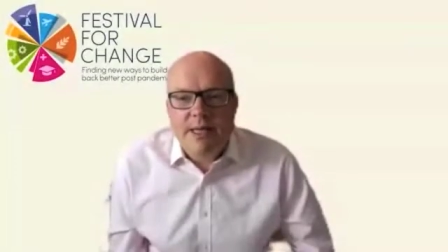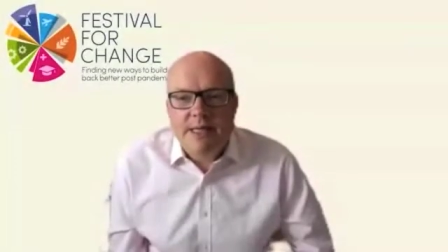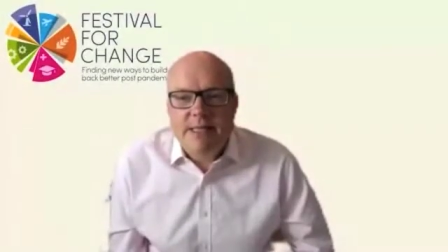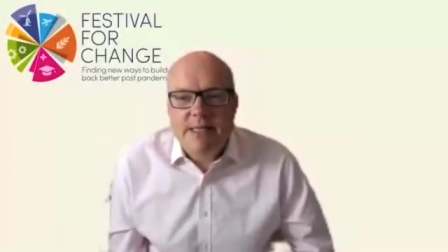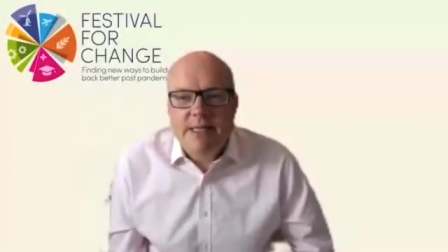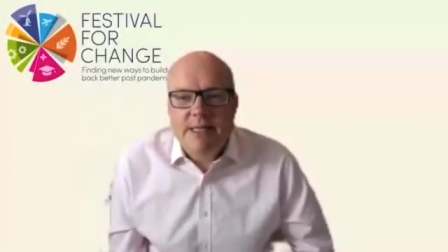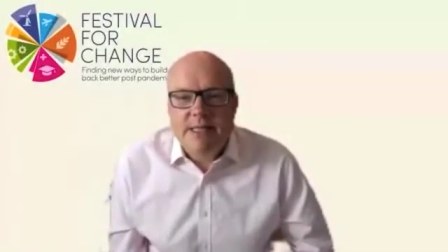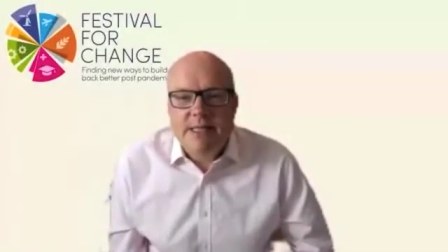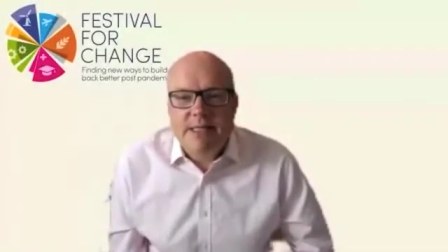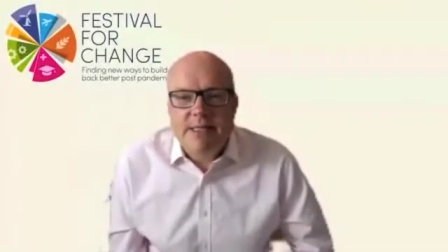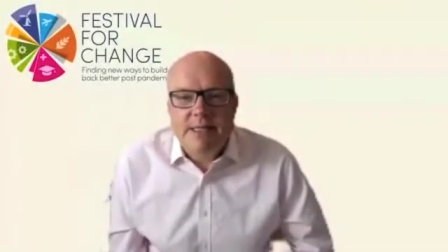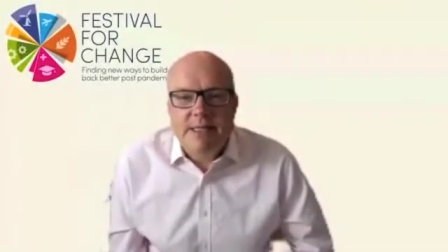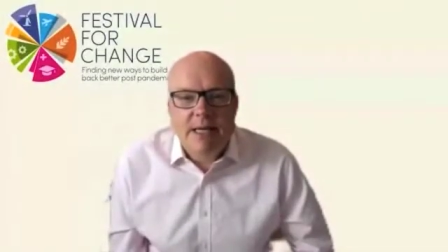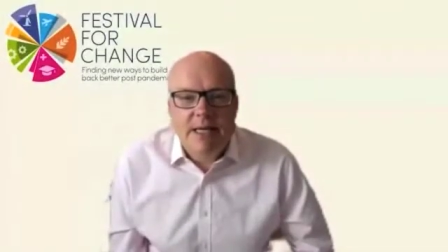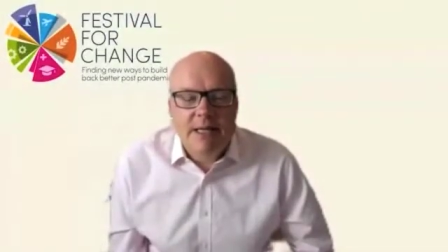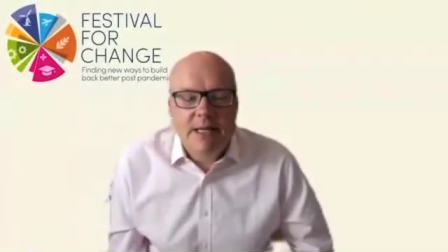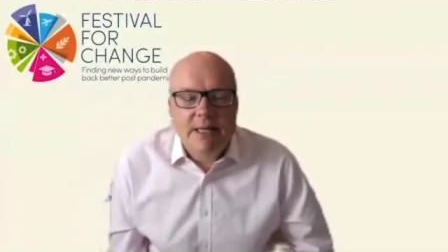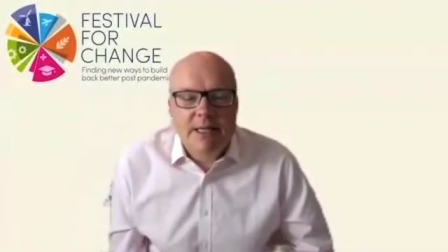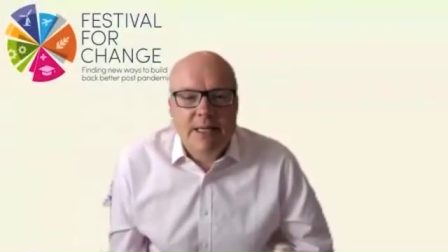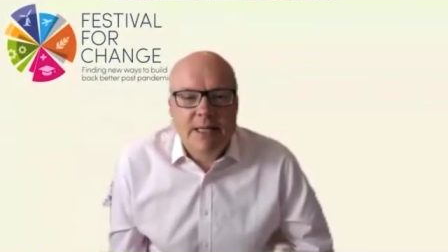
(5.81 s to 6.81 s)
This is
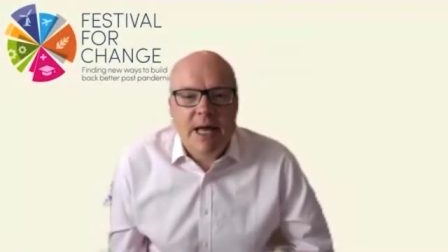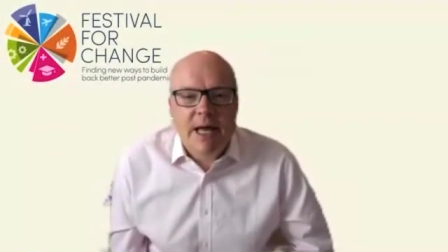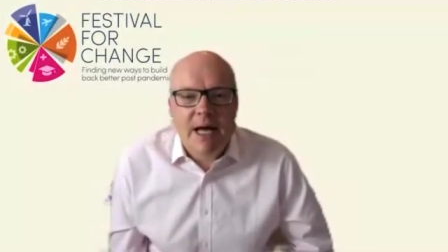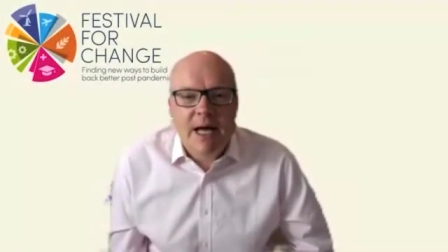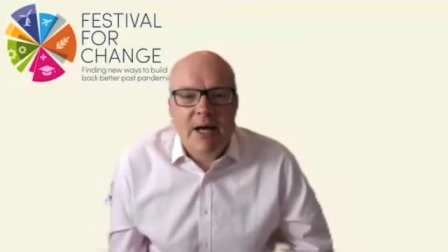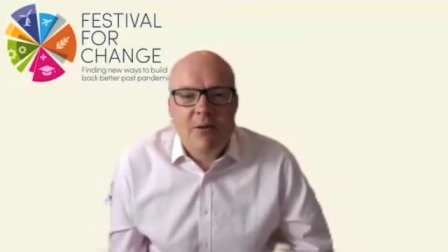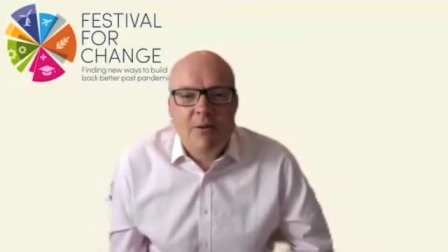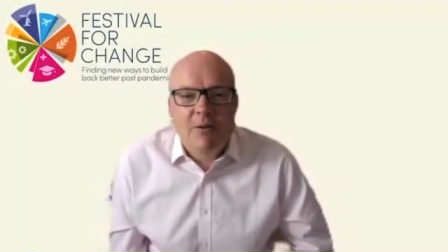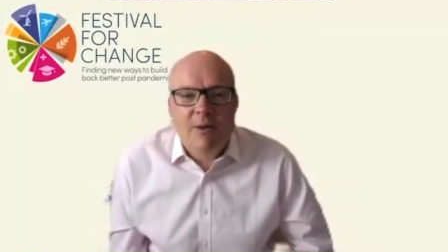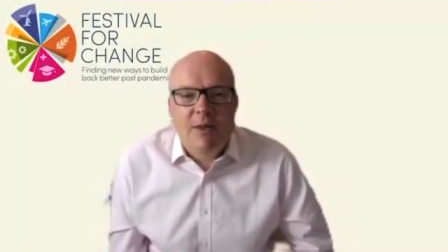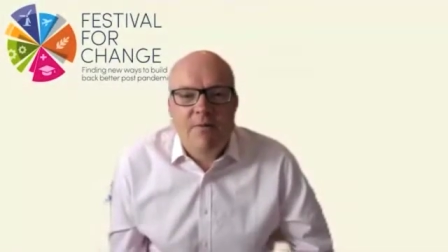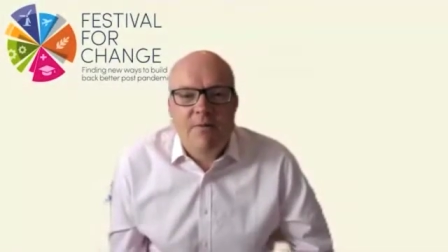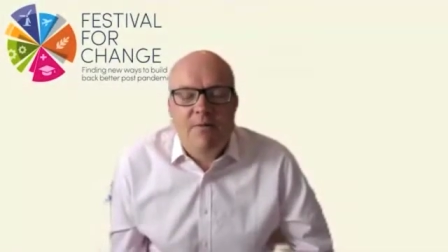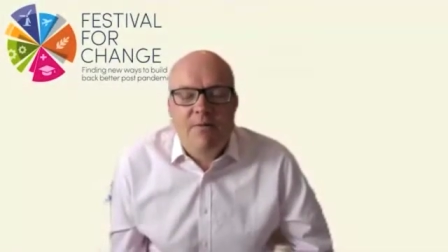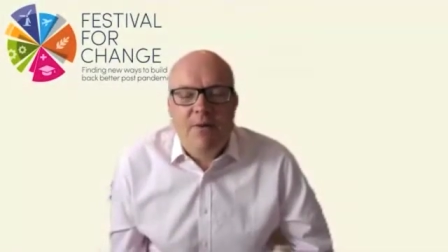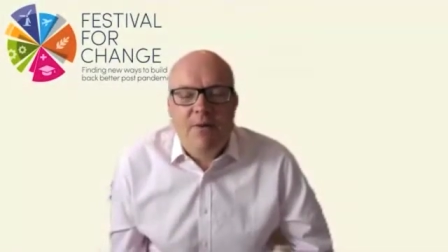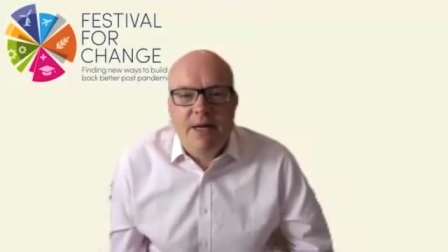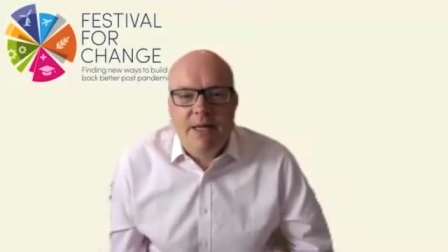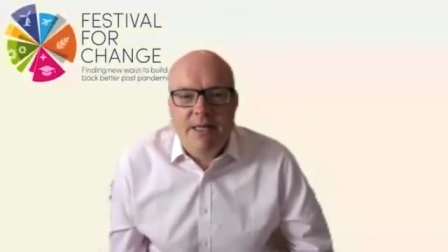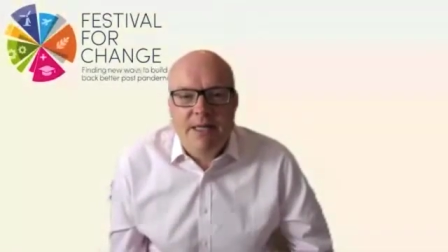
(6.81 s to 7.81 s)
now the
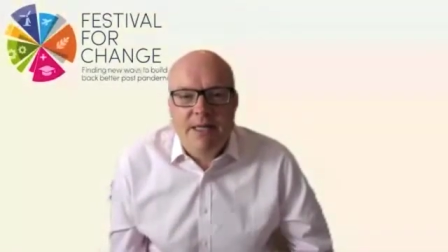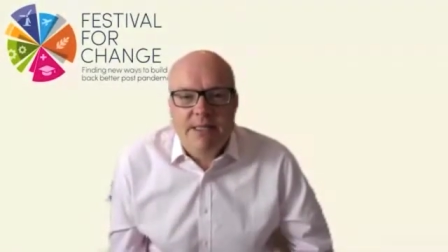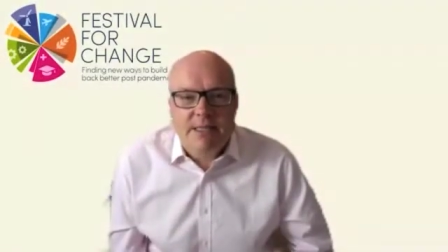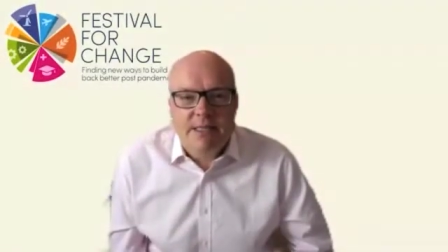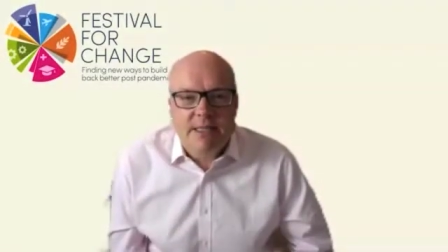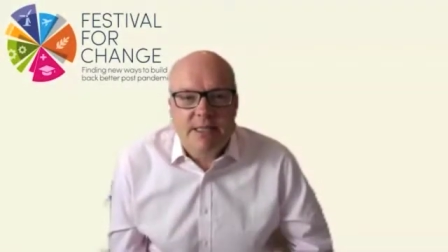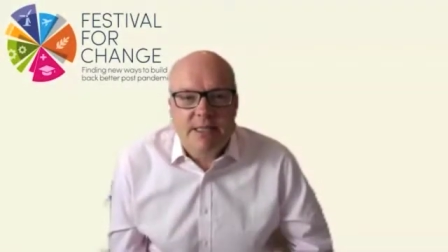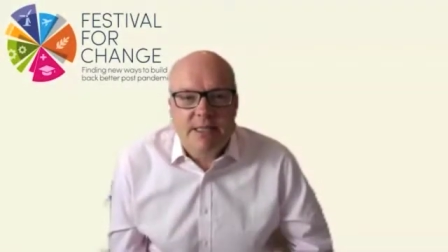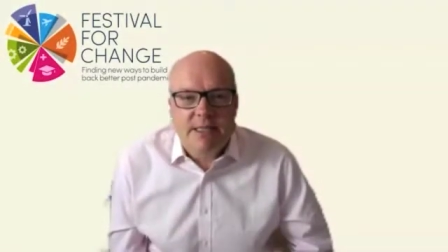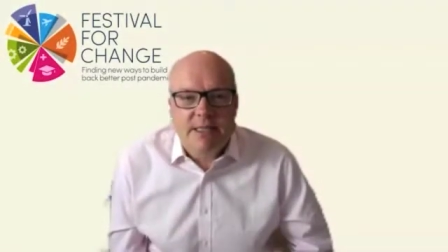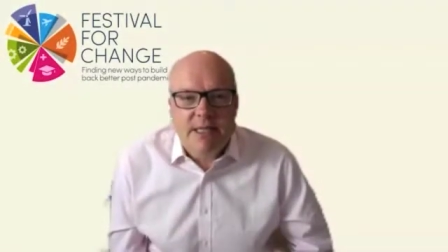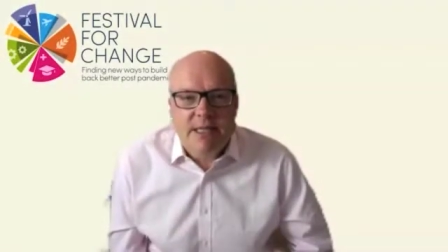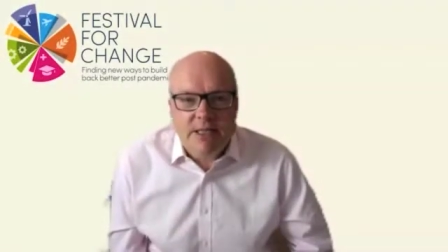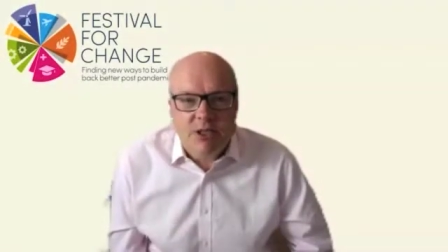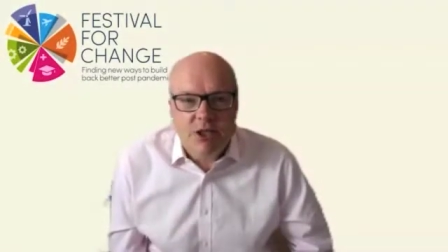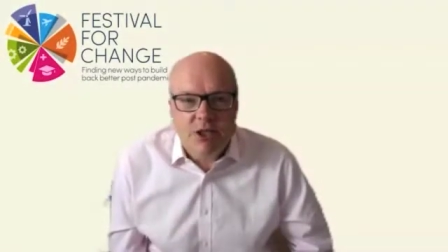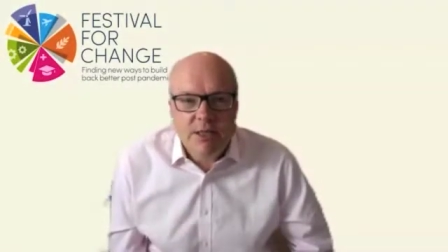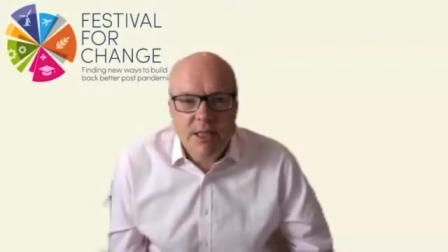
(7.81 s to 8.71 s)
first session